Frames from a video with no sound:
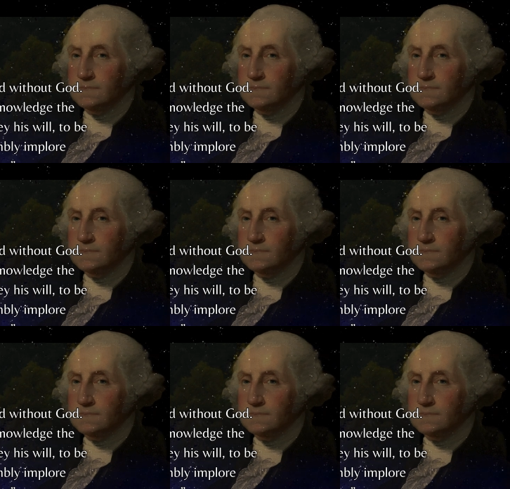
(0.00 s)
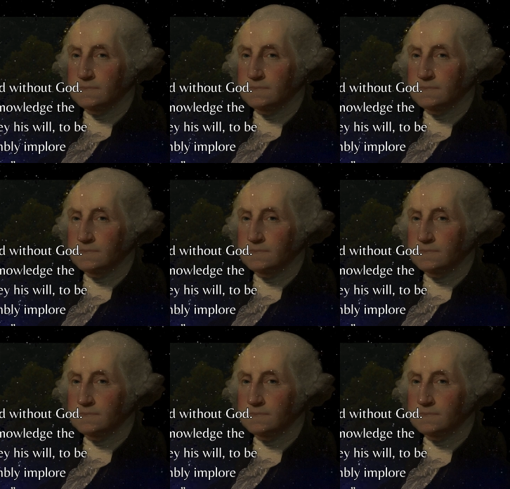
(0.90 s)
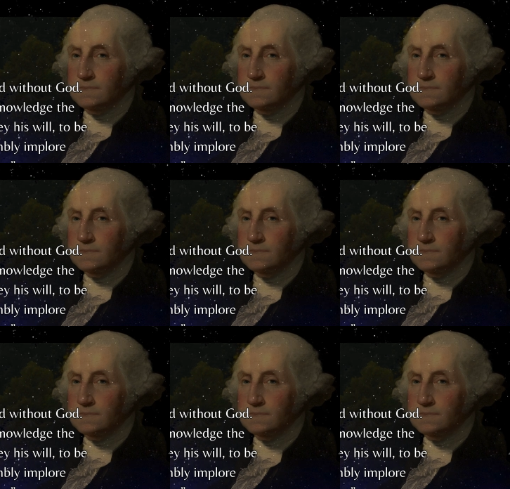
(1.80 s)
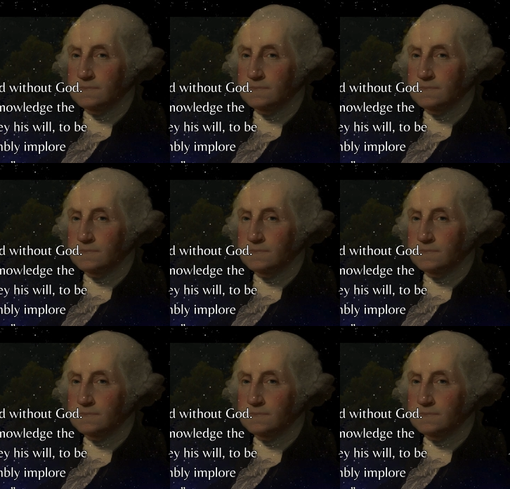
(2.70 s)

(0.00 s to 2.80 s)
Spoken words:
(silence)